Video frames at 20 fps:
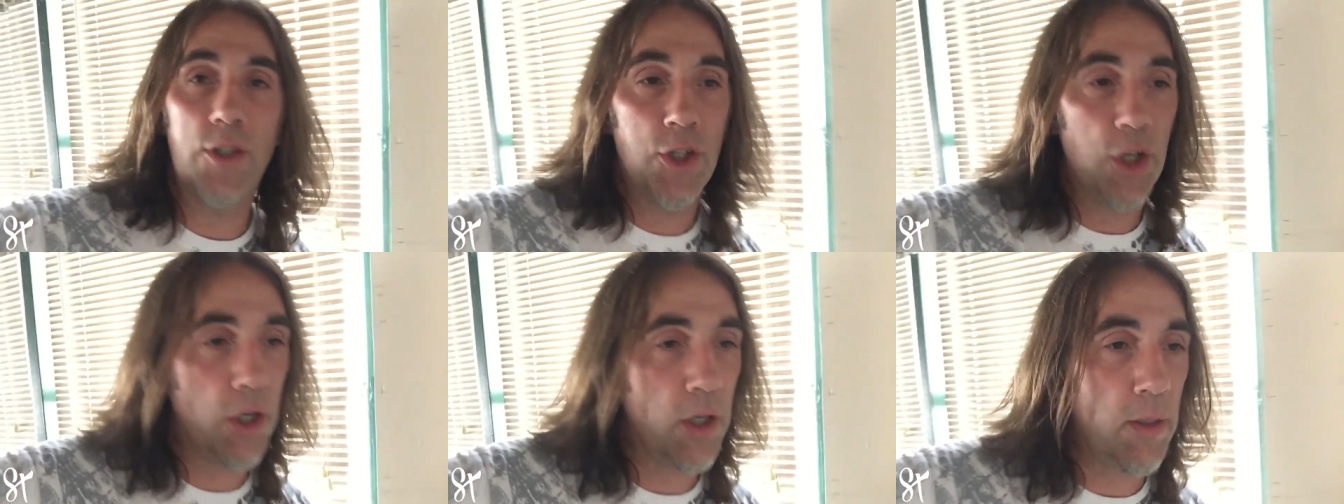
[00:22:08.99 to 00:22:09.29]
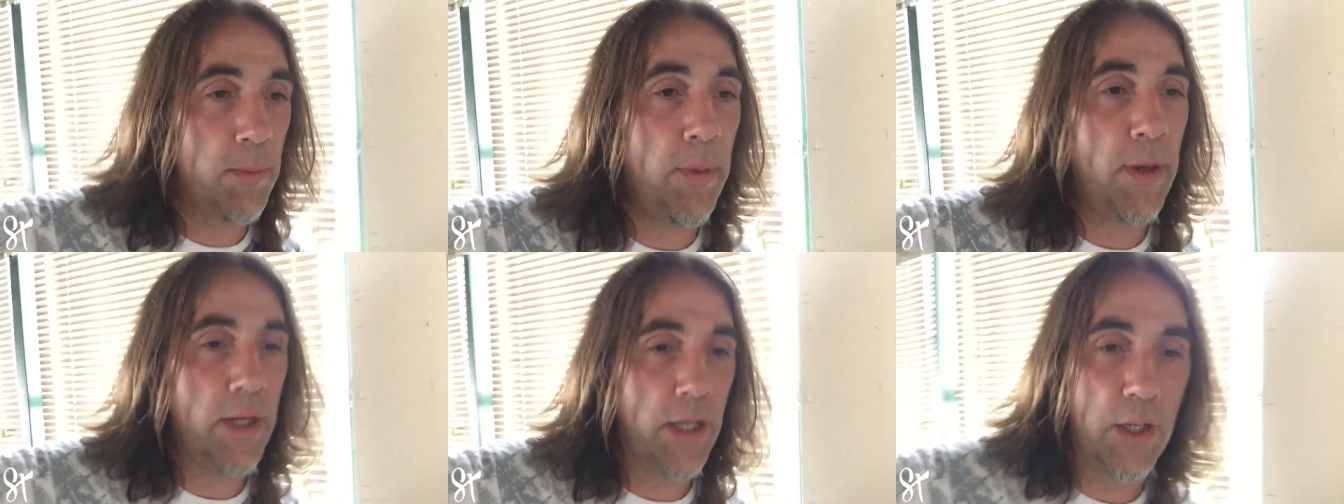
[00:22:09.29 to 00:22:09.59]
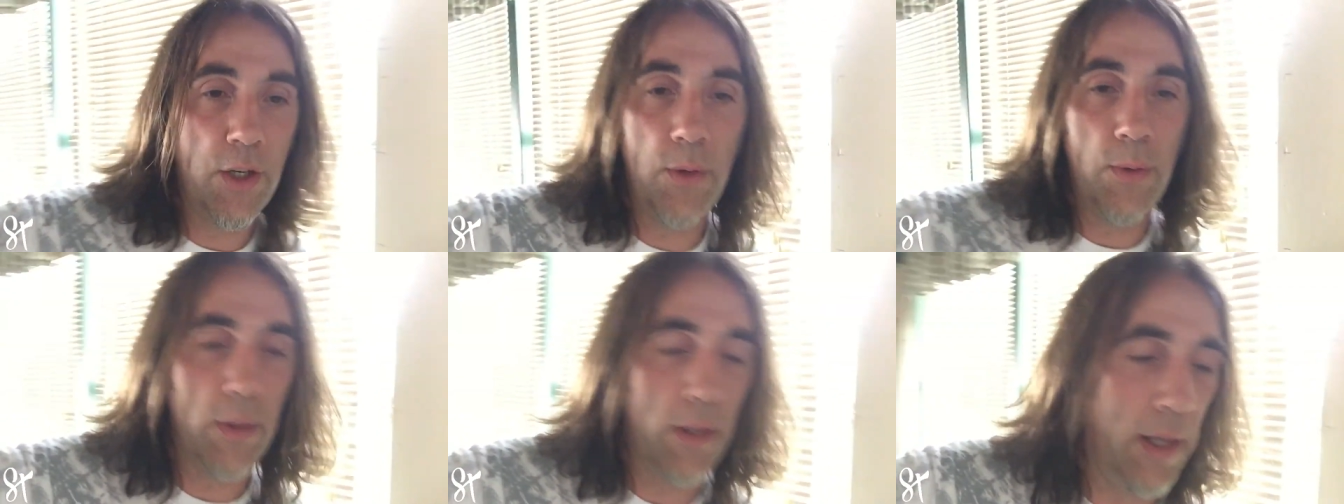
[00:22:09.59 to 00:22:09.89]
a chunk of money
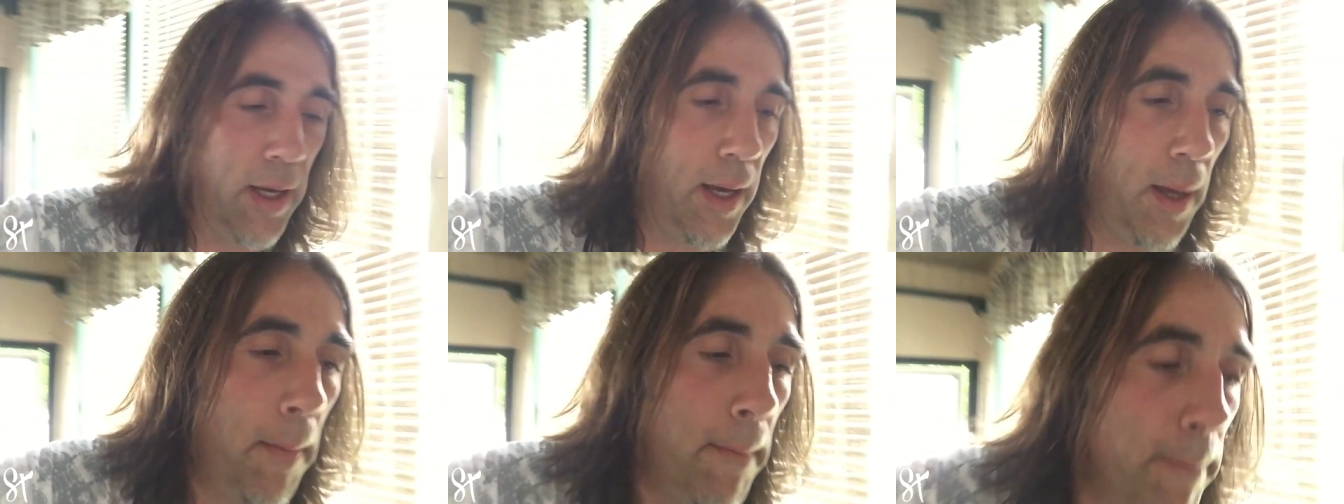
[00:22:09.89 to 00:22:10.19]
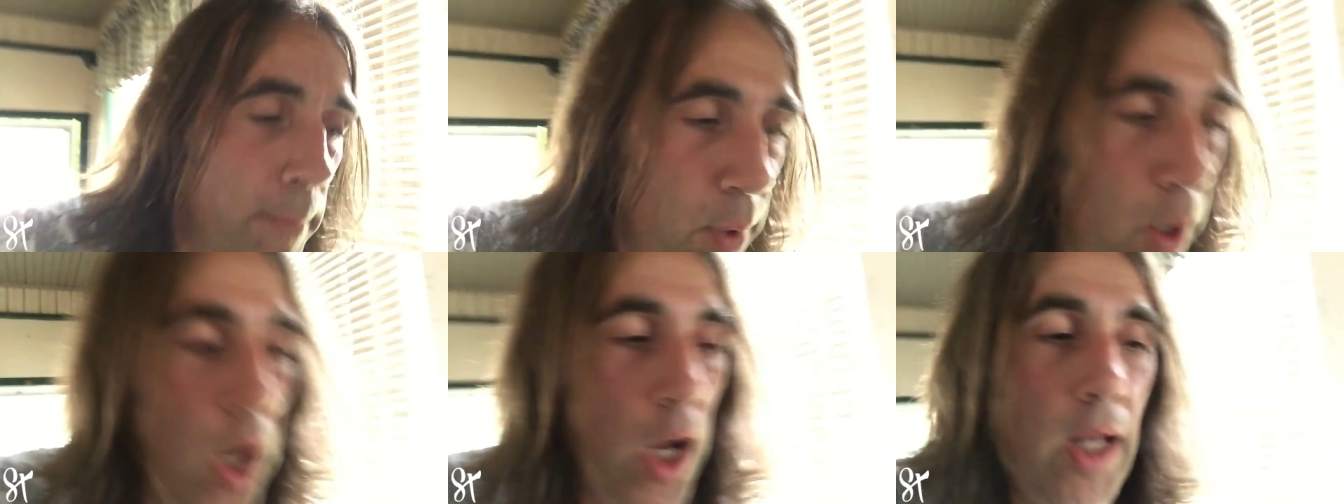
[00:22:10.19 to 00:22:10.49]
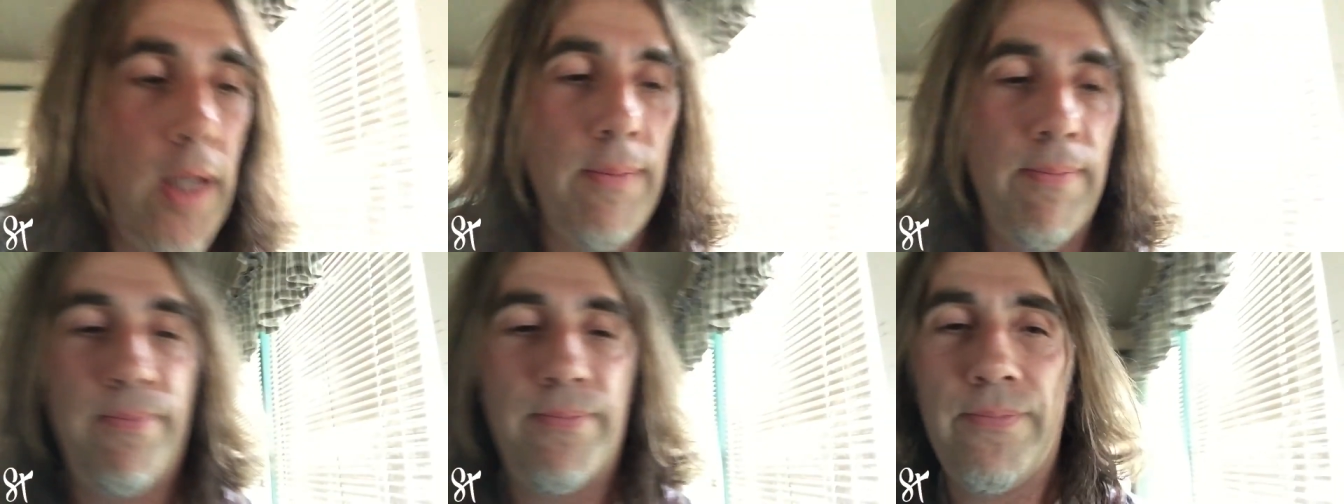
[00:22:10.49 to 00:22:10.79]
doing that,
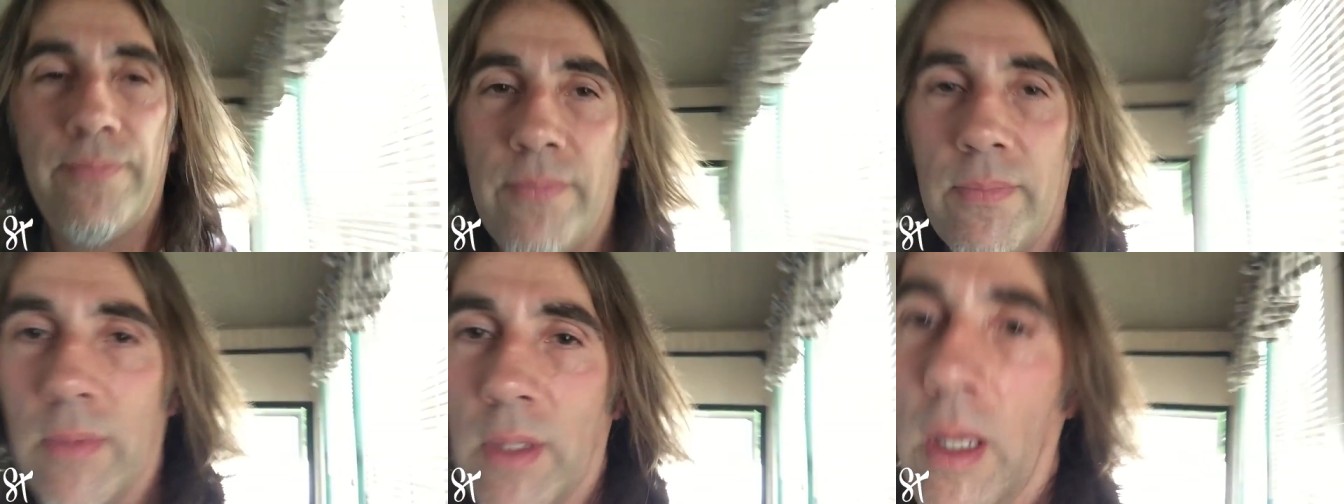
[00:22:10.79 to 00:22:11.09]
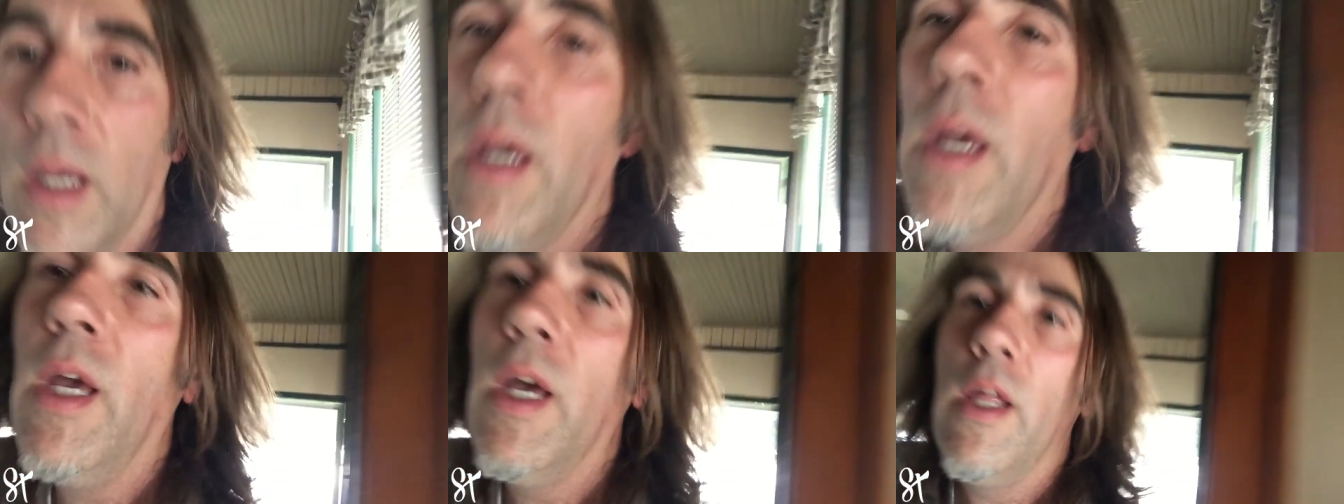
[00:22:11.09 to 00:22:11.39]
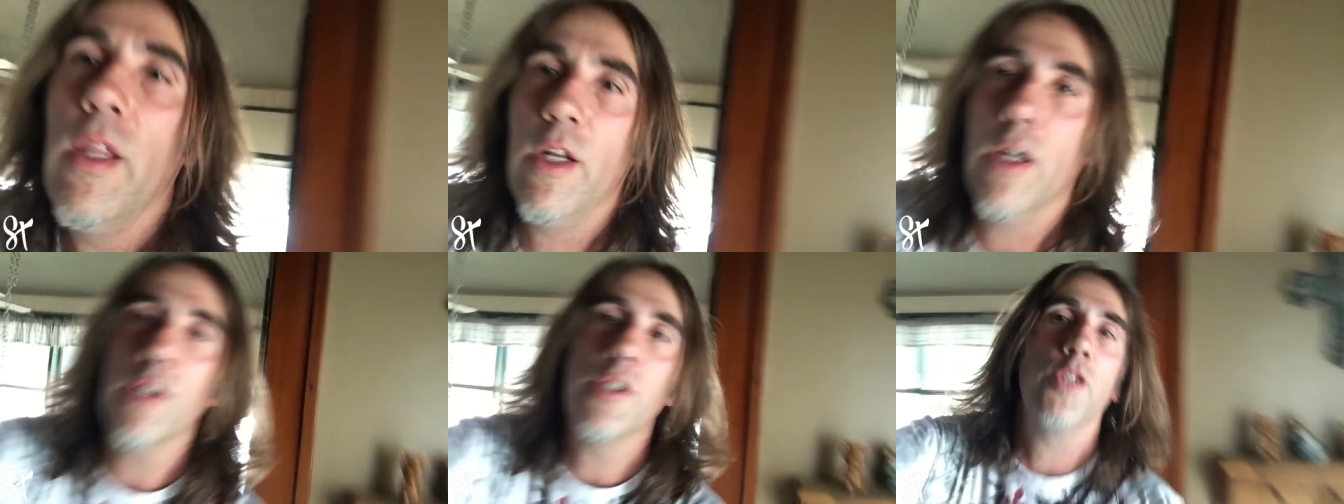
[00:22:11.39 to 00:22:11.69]
but
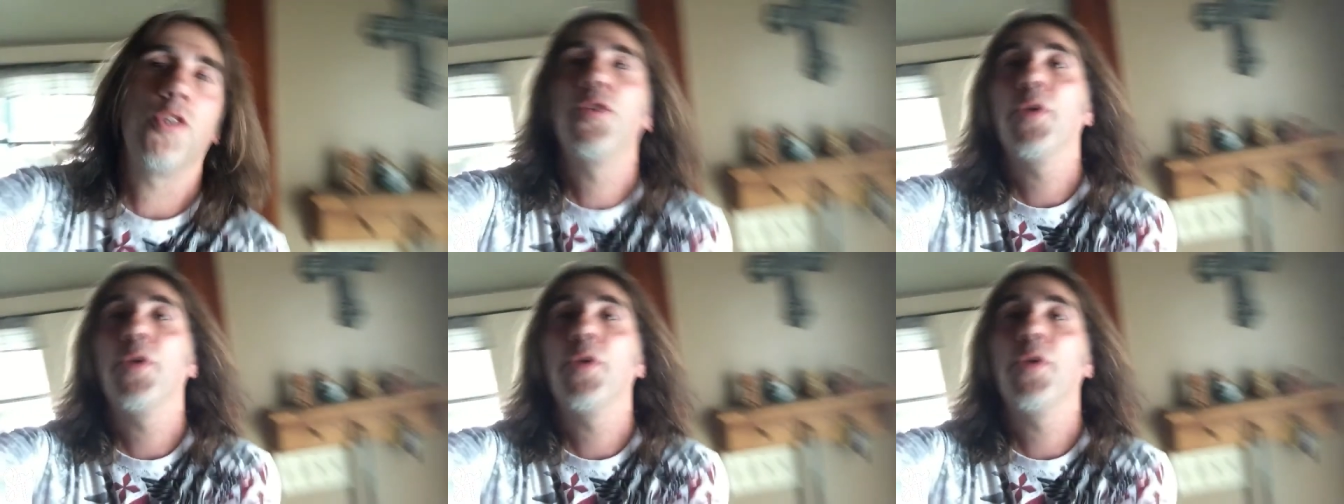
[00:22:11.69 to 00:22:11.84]
there's a